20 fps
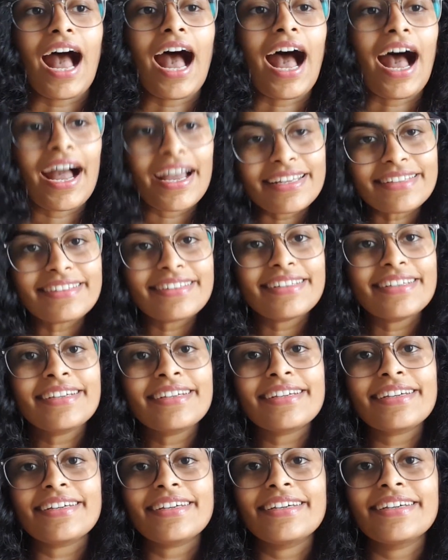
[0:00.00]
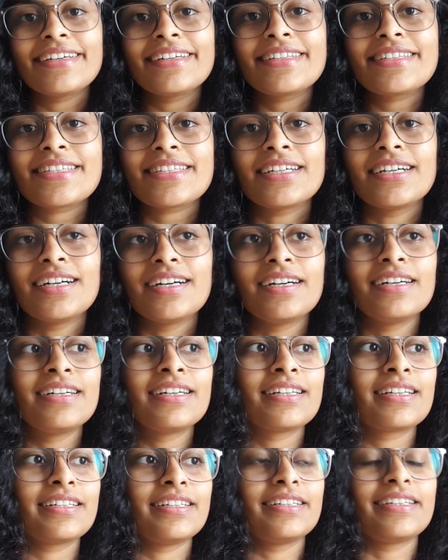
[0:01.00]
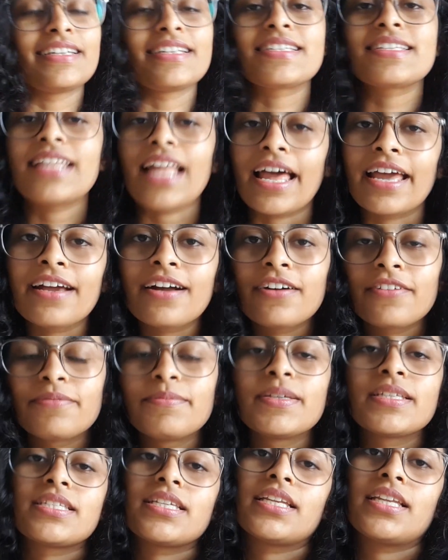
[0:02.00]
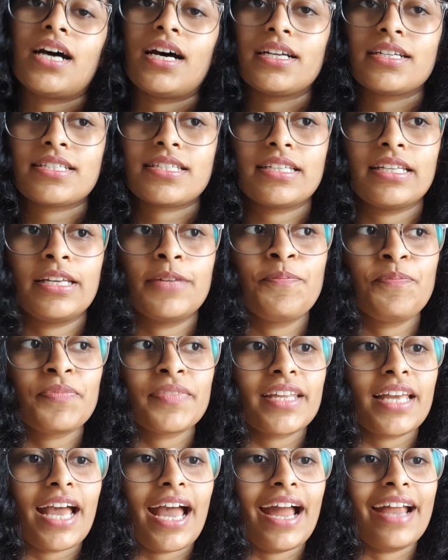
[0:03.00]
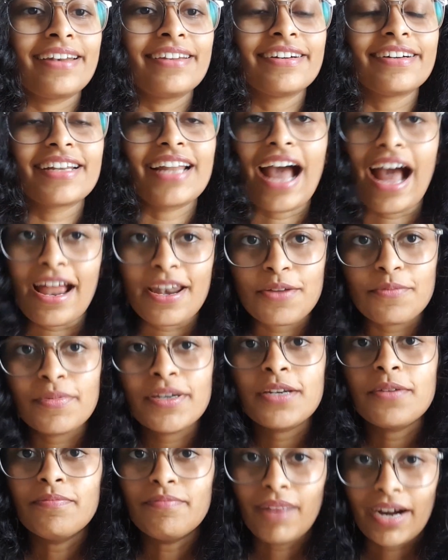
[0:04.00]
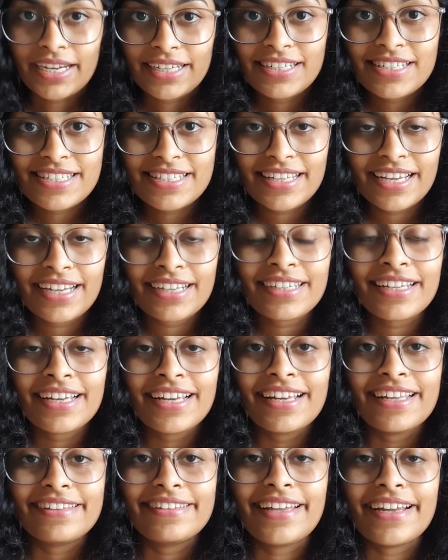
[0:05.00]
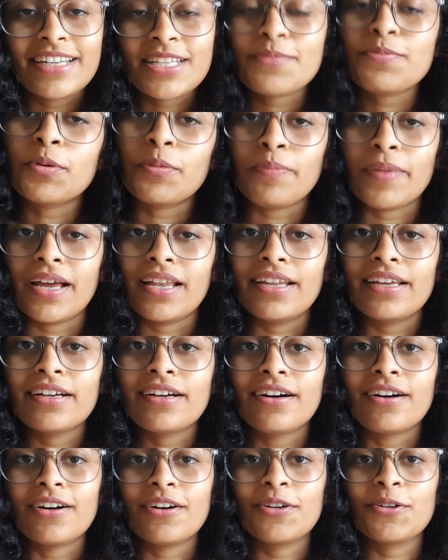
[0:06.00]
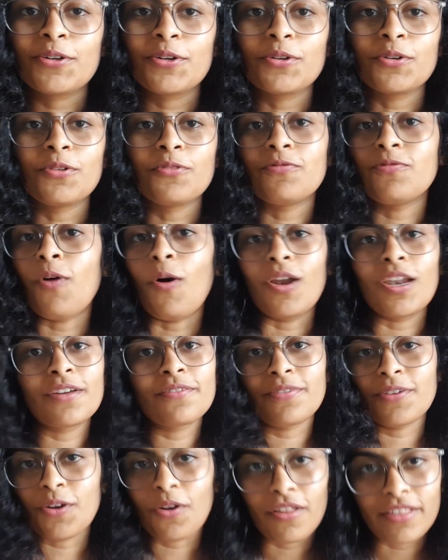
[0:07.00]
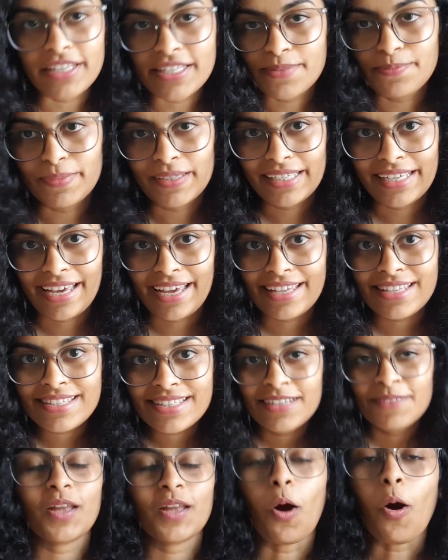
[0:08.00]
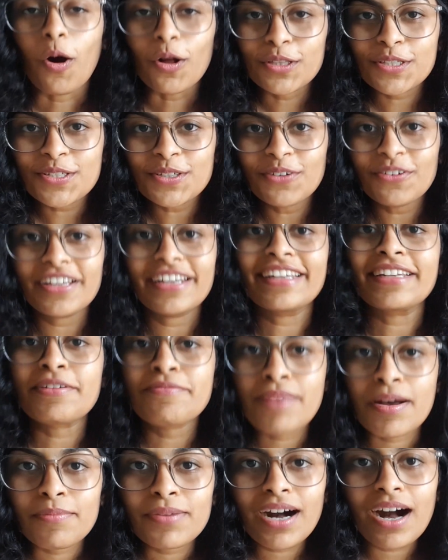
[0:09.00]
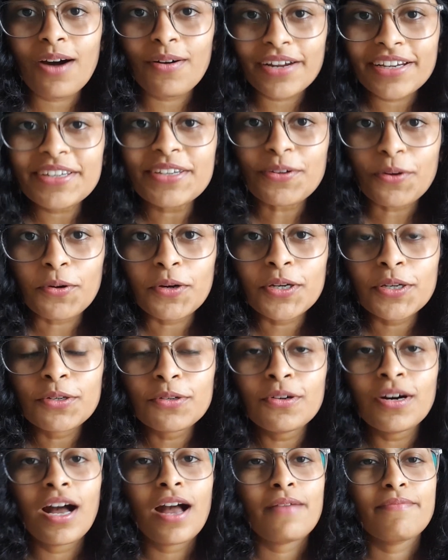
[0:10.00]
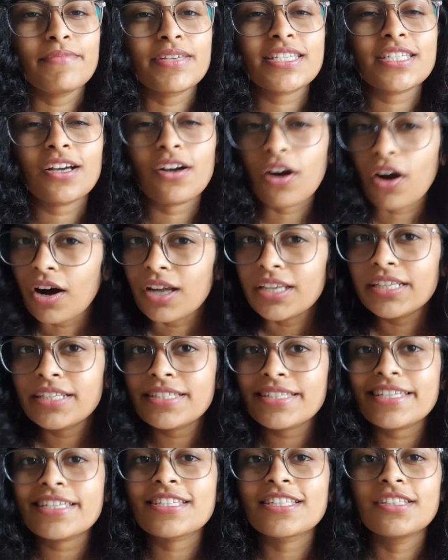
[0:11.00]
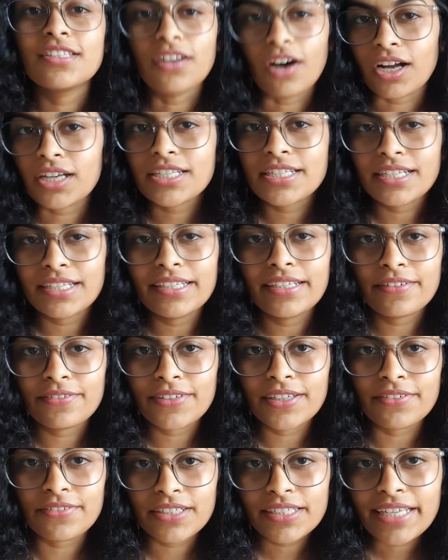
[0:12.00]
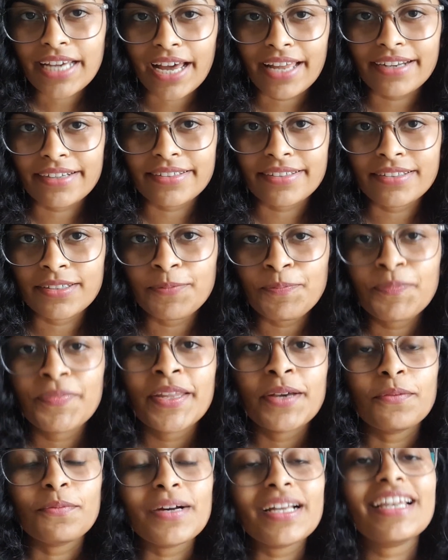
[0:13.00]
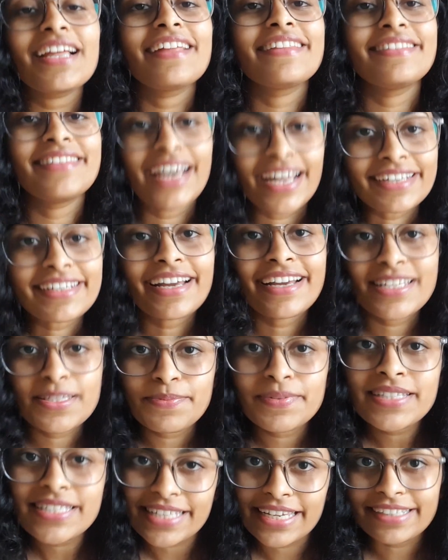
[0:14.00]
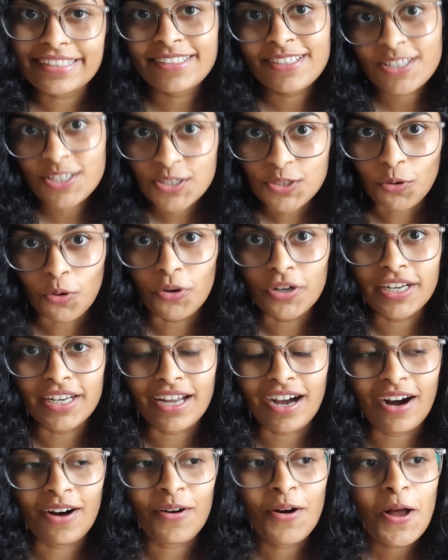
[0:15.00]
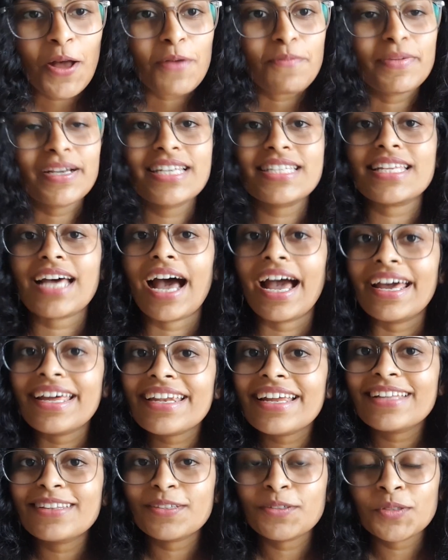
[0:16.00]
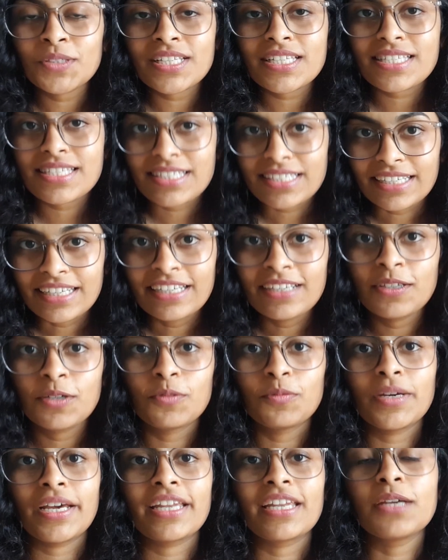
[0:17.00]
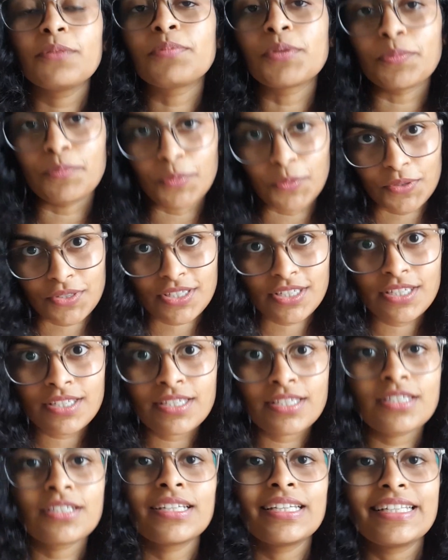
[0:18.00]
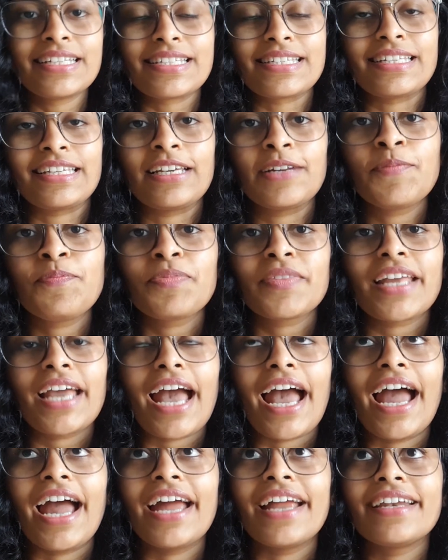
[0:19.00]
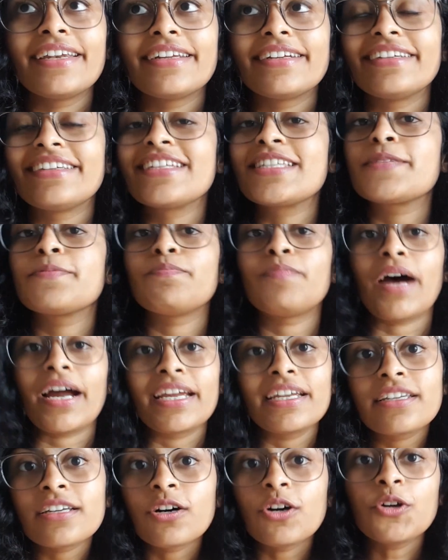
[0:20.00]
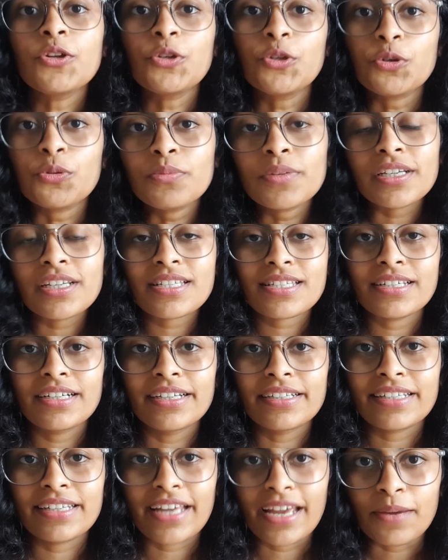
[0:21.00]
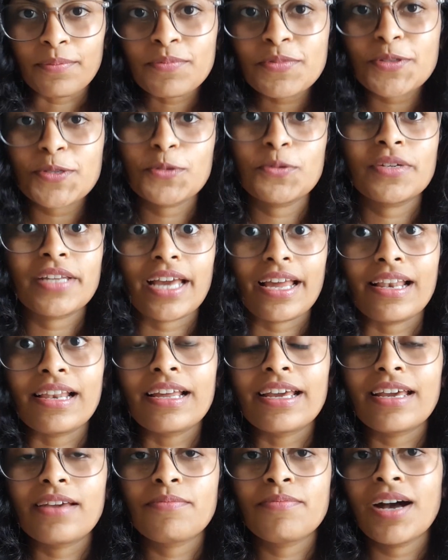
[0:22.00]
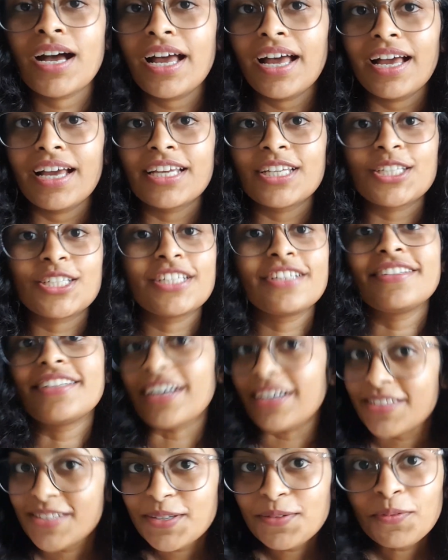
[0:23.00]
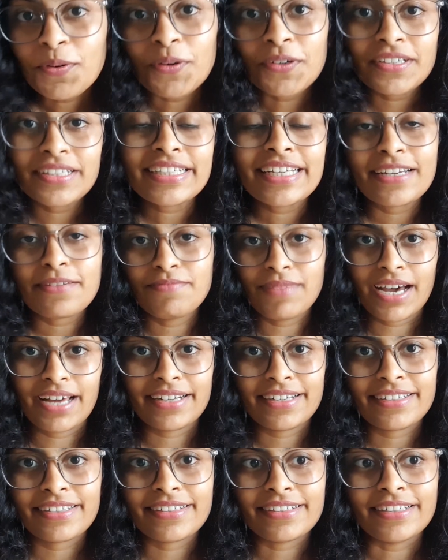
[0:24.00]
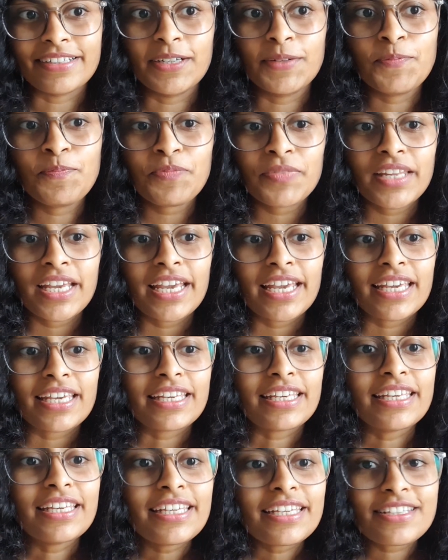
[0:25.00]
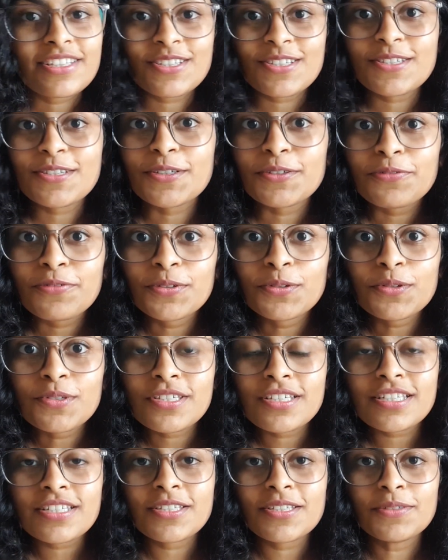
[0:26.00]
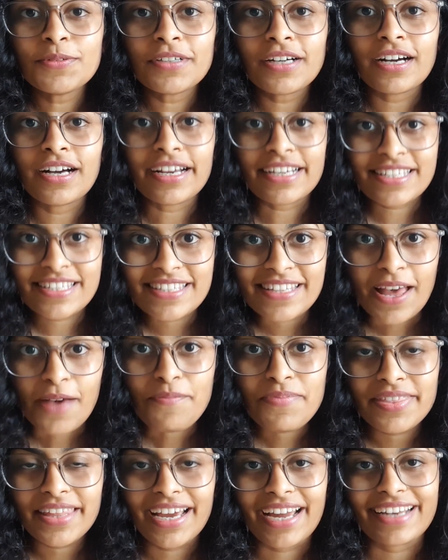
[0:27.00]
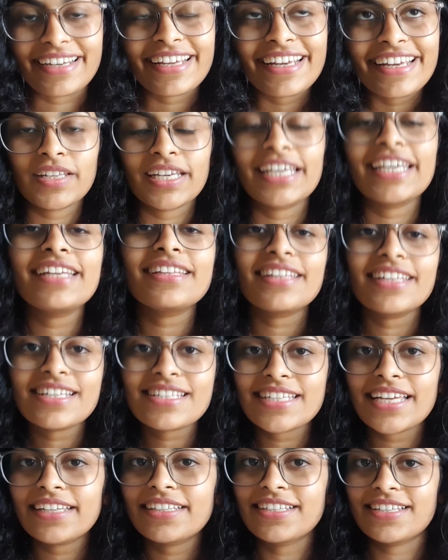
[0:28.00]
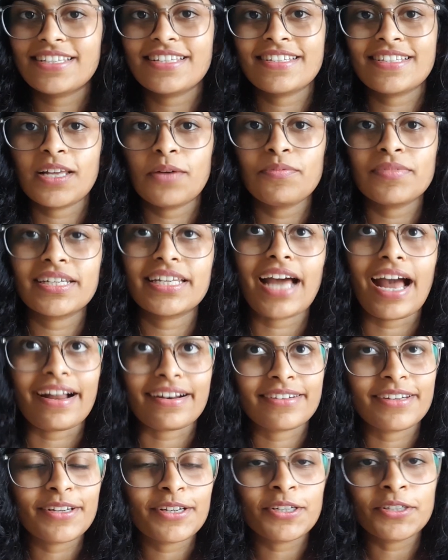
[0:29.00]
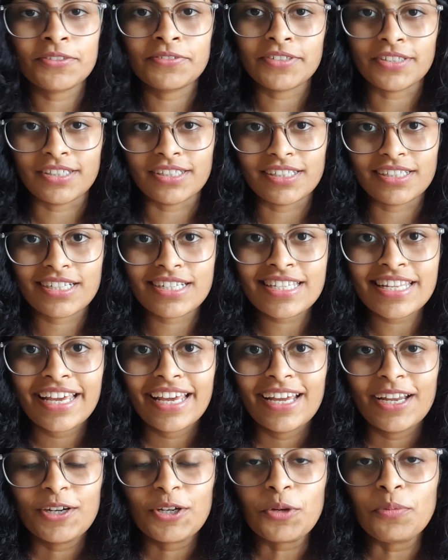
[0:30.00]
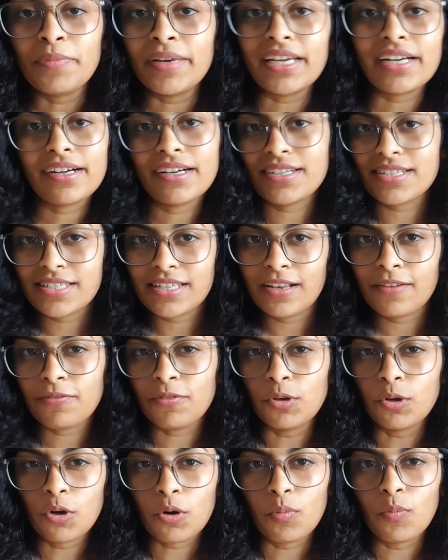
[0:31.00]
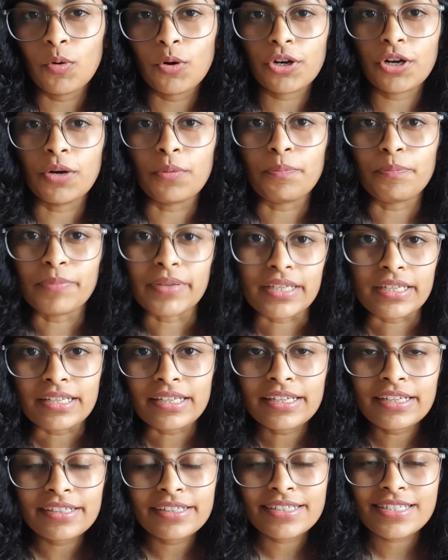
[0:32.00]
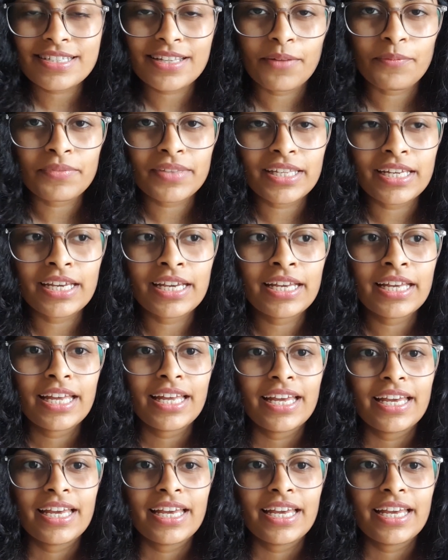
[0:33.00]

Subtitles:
I think it's her dislike of Mr. Darcy and her adamant mindset that is propelling her to falling for all this BS. Also, remember how I told you Mr. Collins is not really a favorite character? Well, that has been set in stone now, because I read through the scene where he proposes to Lizzie, and despite her numerous attempts to tell him she doesn't want to get married to him, he just refuses to accept that. He thinks that this is some tactic of hers to make herself look more appealing or something.